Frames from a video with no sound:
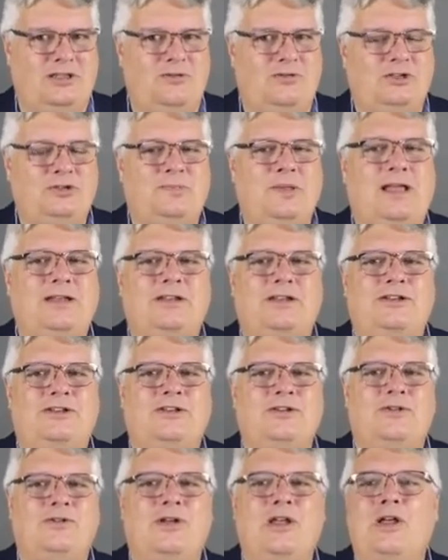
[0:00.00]
you expect it
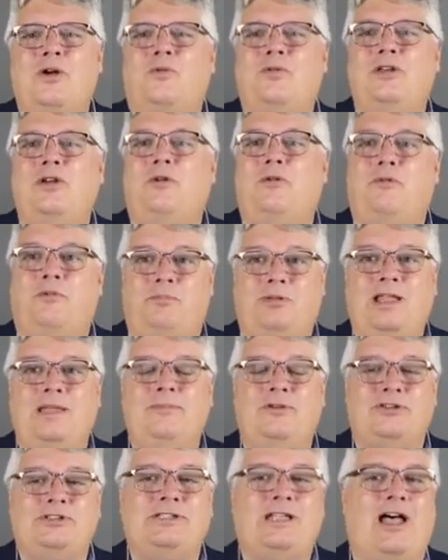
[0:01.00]
to do, when you'll
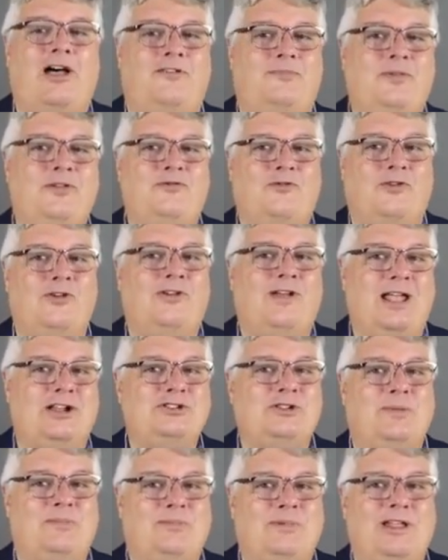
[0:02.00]
blame yourself before you
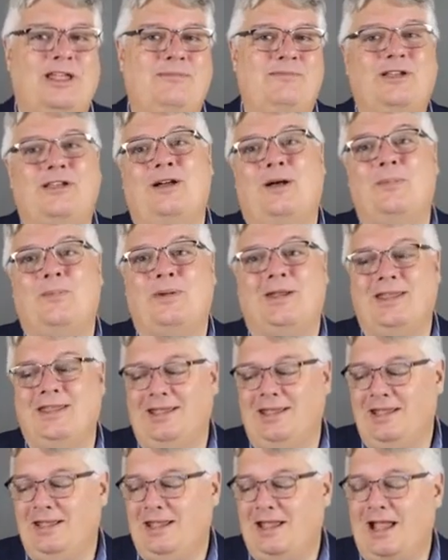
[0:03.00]
actually blame the
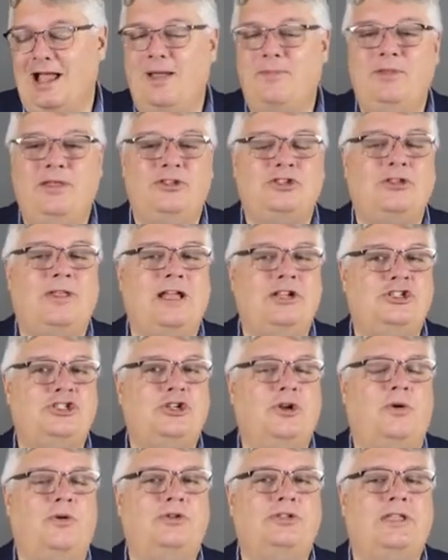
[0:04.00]
company. I mean, so that
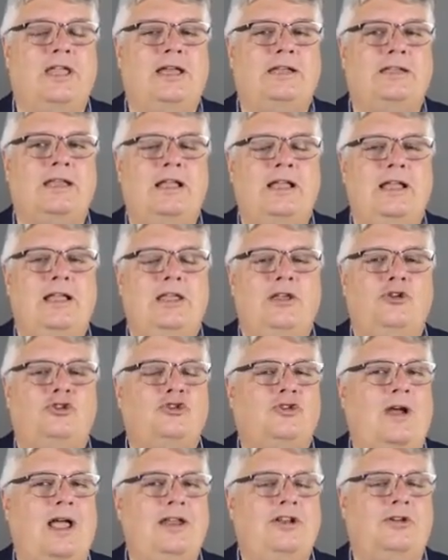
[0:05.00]
shows that
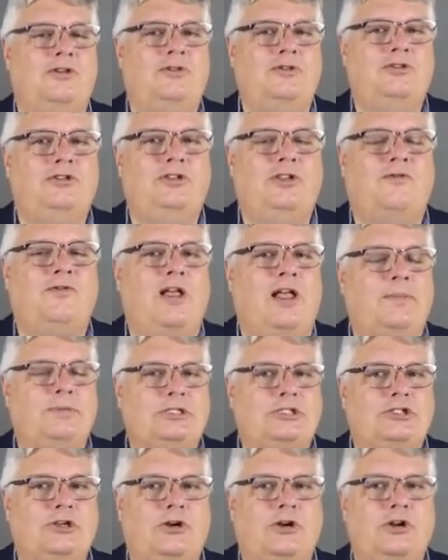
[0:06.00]
trying to develop
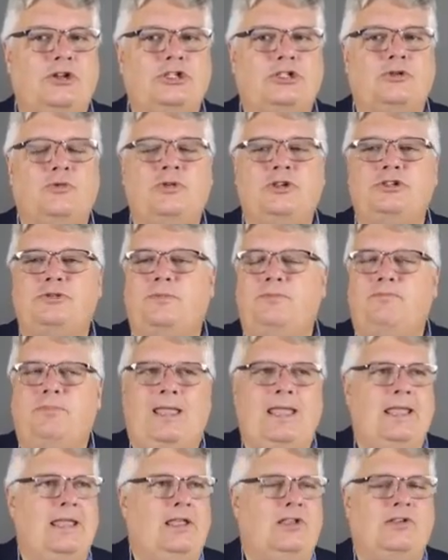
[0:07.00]
search, which
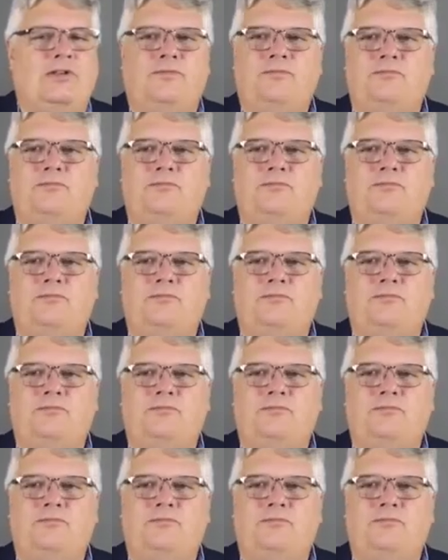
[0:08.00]
Bing